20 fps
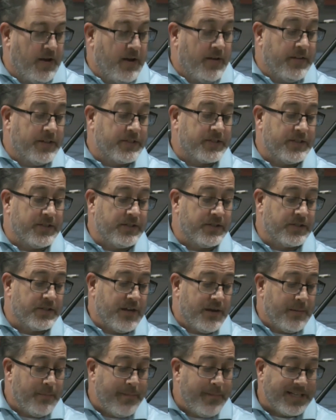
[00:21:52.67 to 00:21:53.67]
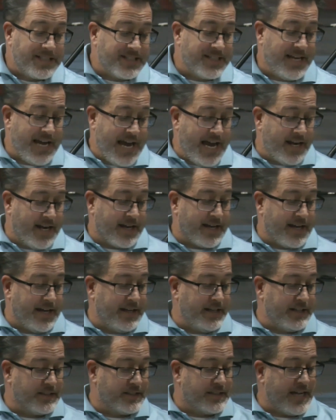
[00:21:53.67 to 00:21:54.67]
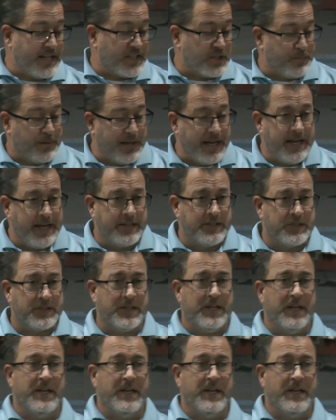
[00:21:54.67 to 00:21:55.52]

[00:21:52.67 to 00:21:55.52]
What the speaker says: This is messianic, and it takes place.